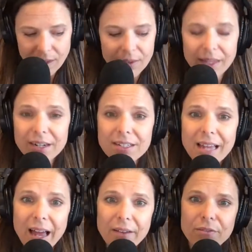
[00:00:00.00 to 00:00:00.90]
there's
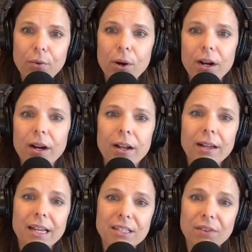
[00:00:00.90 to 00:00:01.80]
that for
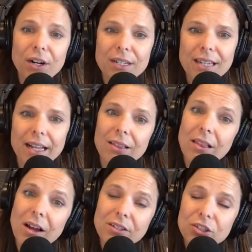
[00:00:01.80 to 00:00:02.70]
as far as like
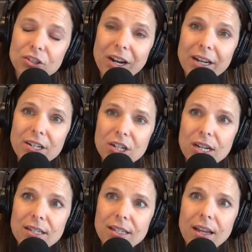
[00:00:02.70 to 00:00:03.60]
launch
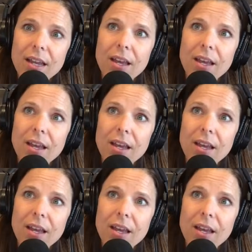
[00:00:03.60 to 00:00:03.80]
strategies.